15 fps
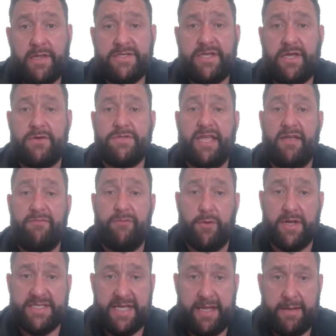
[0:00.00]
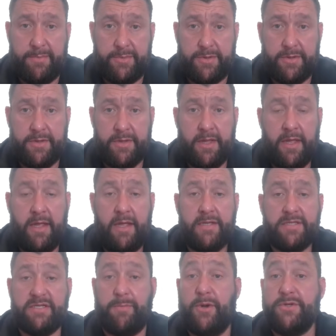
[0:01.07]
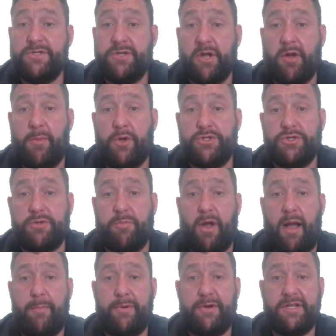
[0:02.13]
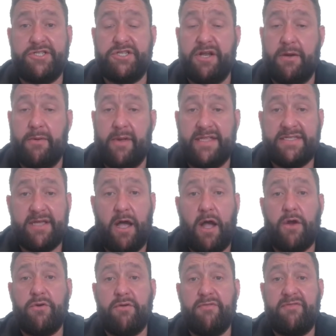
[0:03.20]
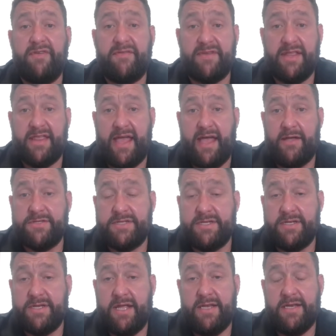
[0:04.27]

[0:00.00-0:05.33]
So say, for example, suppose a commercial property generates $150,000